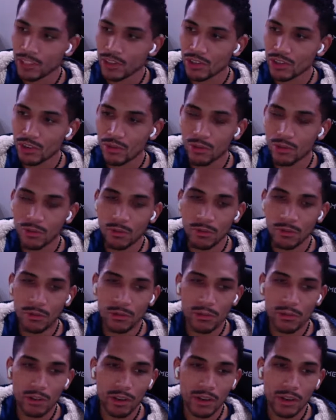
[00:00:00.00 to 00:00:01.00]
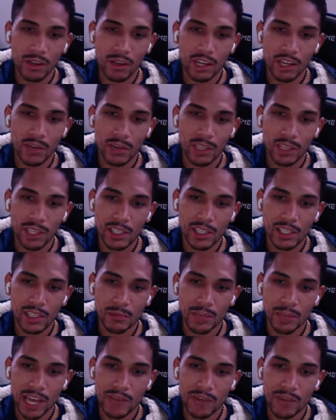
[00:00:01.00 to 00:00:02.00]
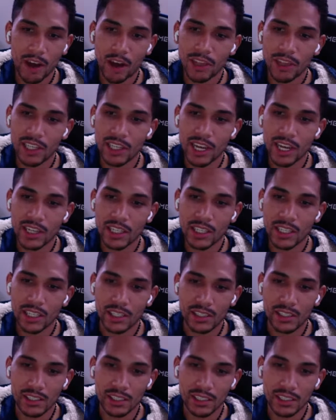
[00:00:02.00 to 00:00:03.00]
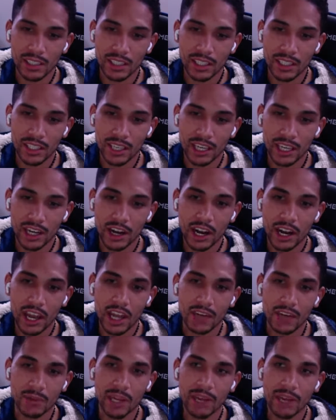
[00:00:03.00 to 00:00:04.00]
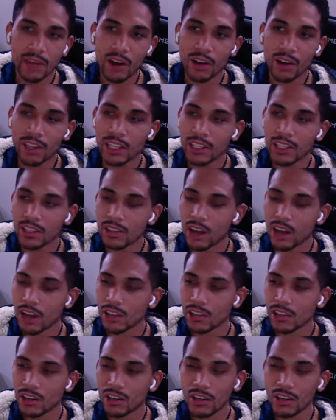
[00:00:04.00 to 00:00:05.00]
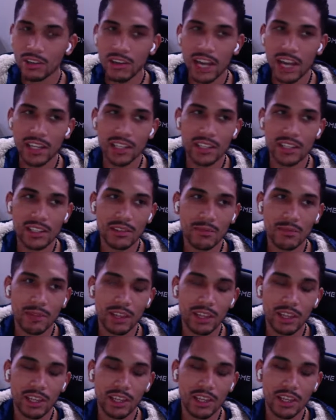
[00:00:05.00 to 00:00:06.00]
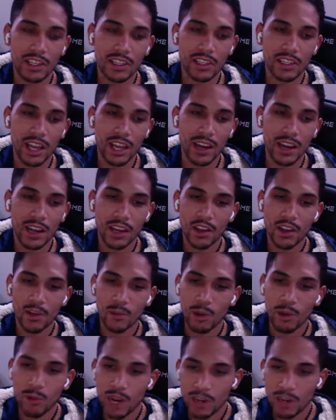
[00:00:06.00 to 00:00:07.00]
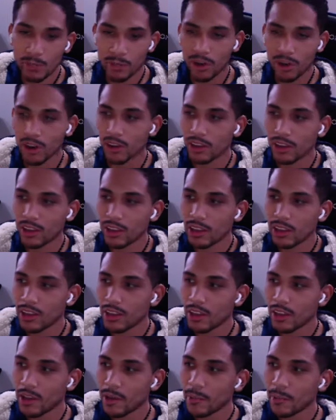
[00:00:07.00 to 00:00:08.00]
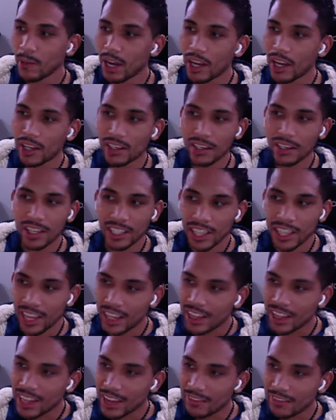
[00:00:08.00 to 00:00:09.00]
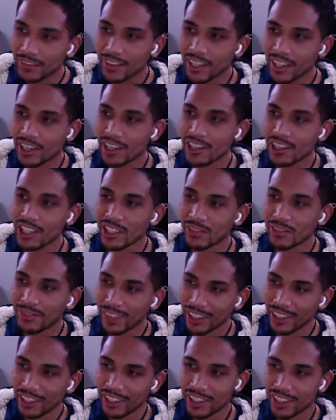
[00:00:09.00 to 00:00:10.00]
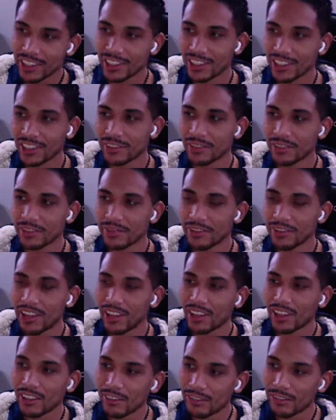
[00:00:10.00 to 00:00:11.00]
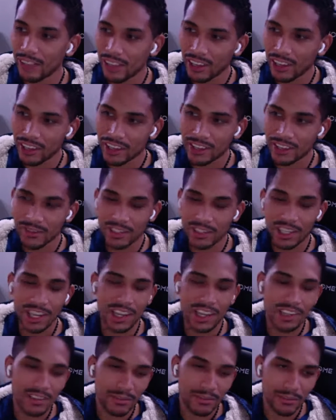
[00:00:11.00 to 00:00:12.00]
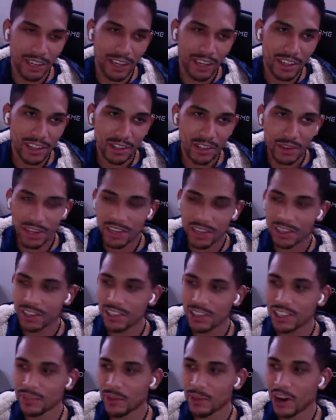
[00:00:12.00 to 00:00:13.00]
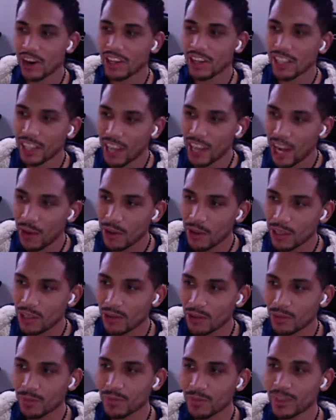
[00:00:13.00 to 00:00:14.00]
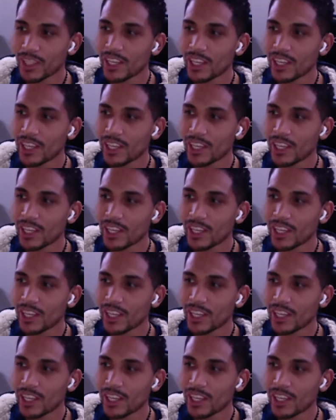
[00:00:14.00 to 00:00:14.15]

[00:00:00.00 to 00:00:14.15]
So anyone listening, we have all these ideas in our head. We have all these thoughts, our greatness within us that we want to birth. But again, that fear, these fears of failure, the fears of change, the fears of criticism aren't allowing you